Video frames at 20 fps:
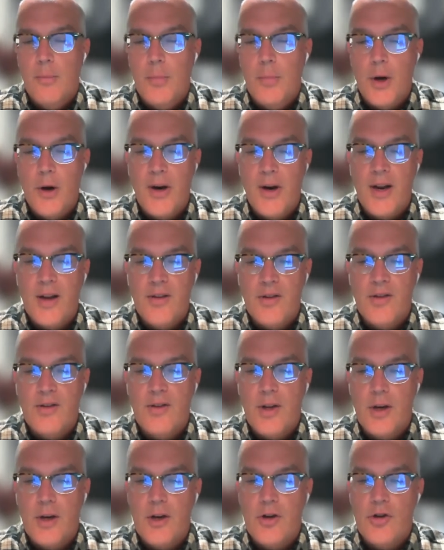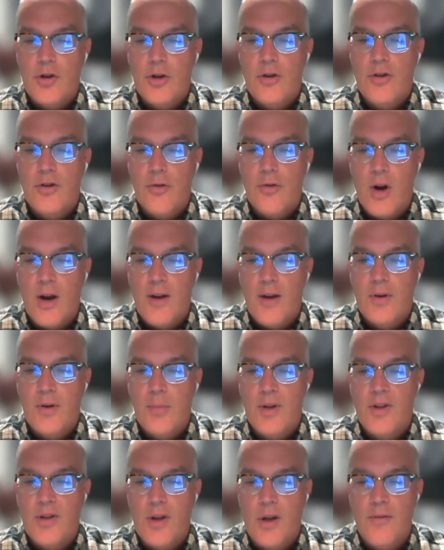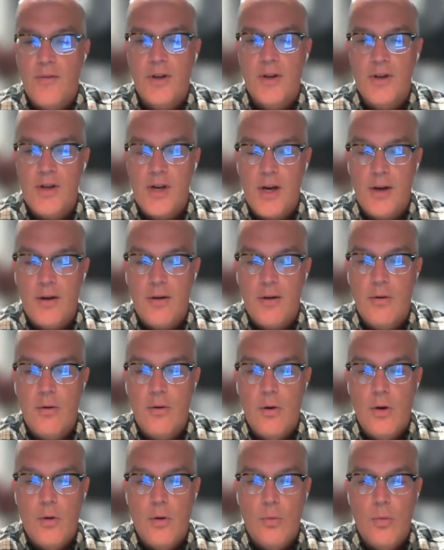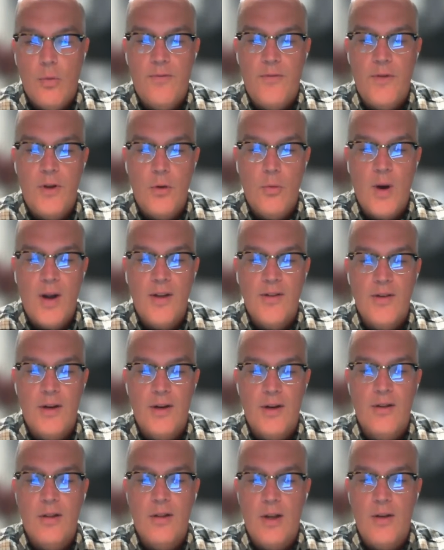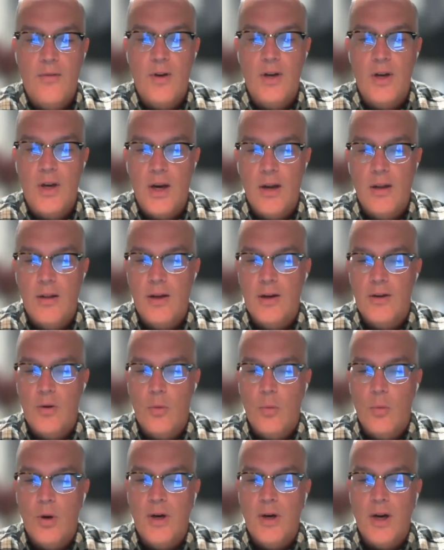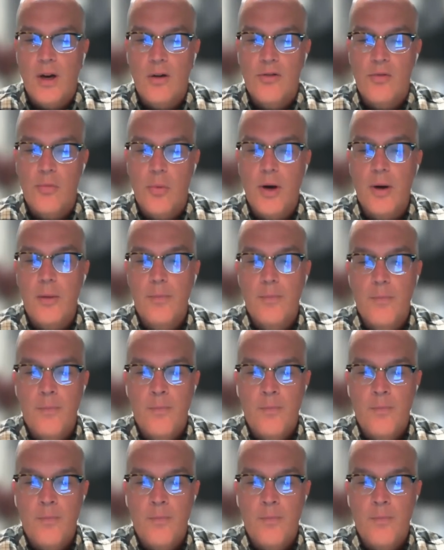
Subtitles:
Barrie as a city should strive to be self-contained, with few residents leaving daily to work elsewhere.